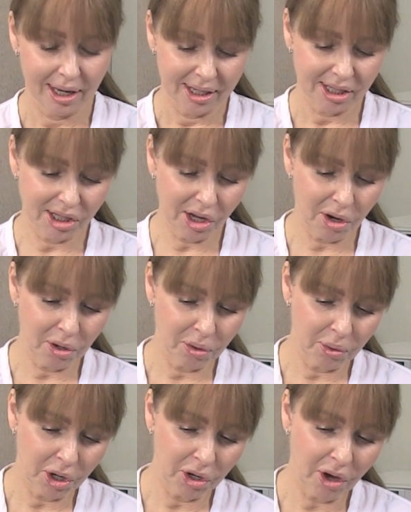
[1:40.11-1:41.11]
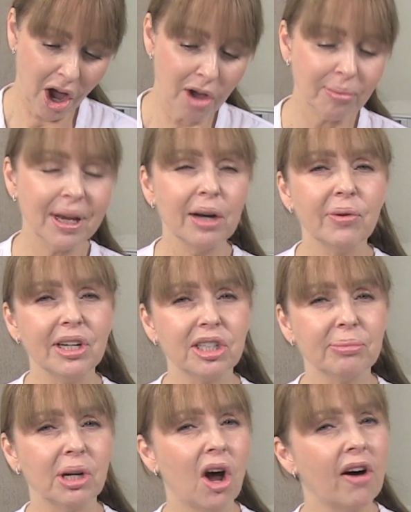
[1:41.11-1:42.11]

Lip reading: So her home care regimen,